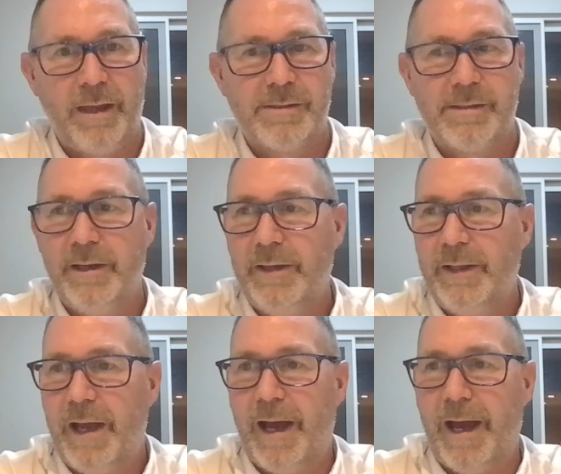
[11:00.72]
place?
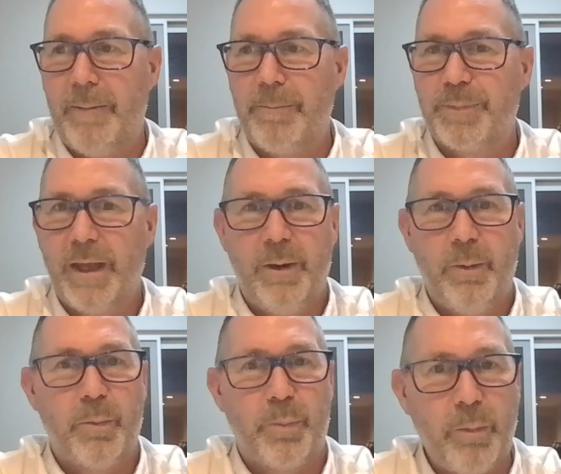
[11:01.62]
Um,
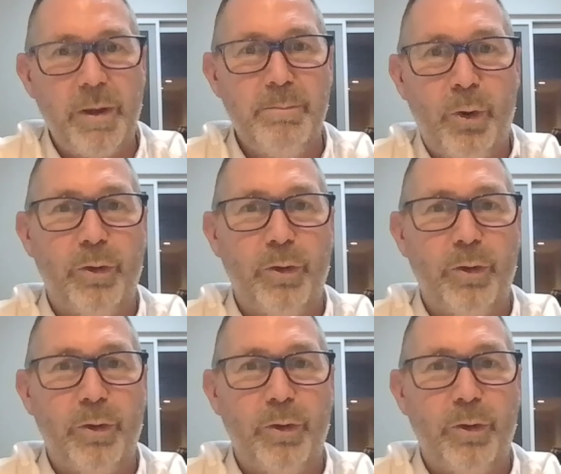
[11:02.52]
probably